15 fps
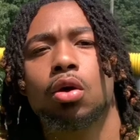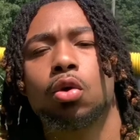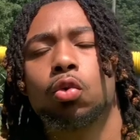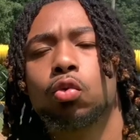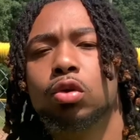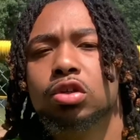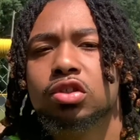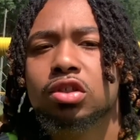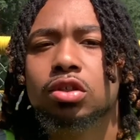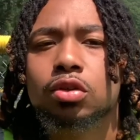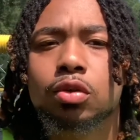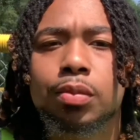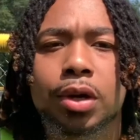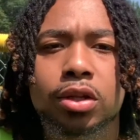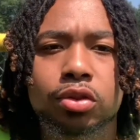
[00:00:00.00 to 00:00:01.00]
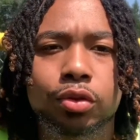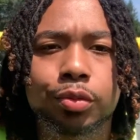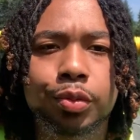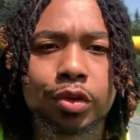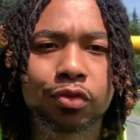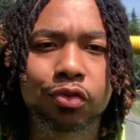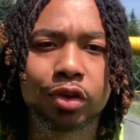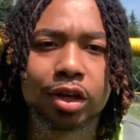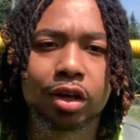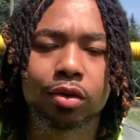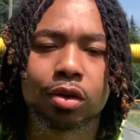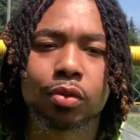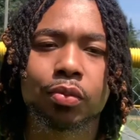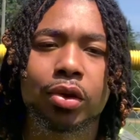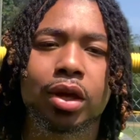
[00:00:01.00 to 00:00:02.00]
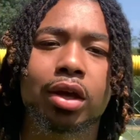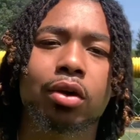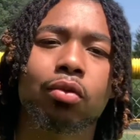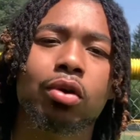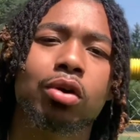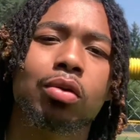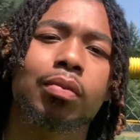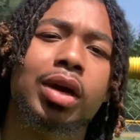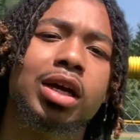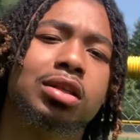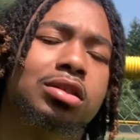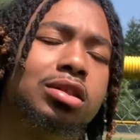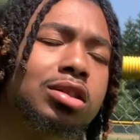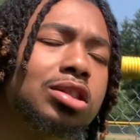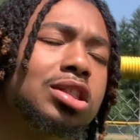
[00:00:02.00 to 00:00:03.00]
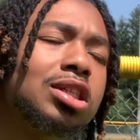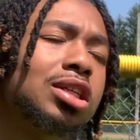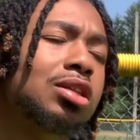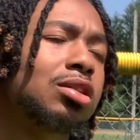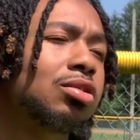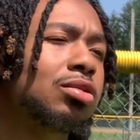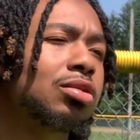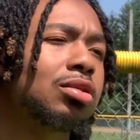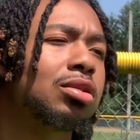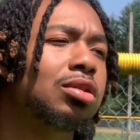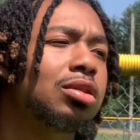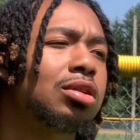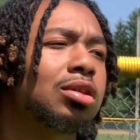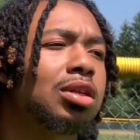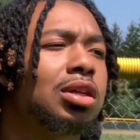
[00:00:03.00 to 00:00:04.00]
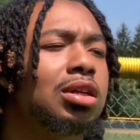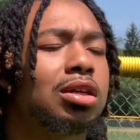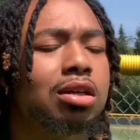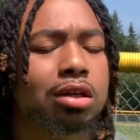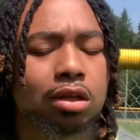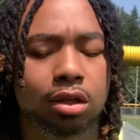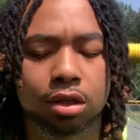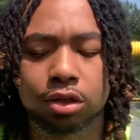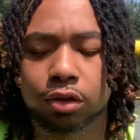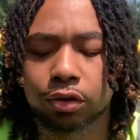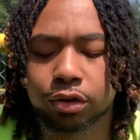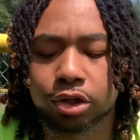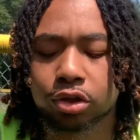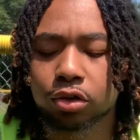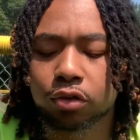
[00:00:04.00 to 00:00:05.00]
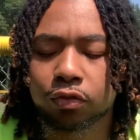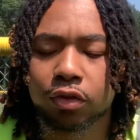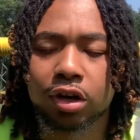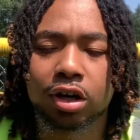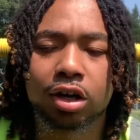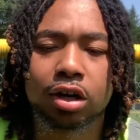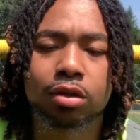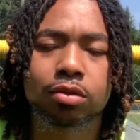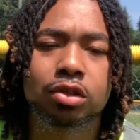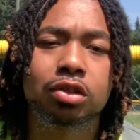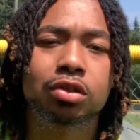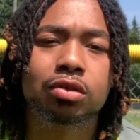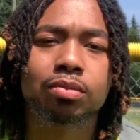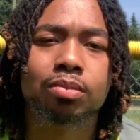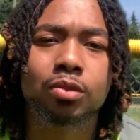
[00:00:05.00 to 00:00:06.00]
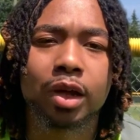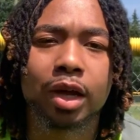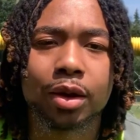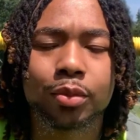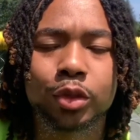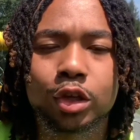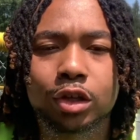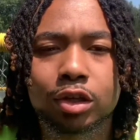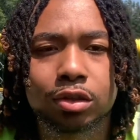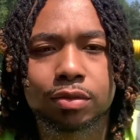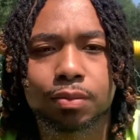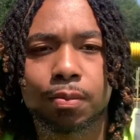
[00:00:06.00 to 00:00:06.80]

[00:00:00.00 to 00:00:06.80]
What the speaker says: What's good with my 3P family, man? Welcome back to the channel. You already know the vibes. Dab me up.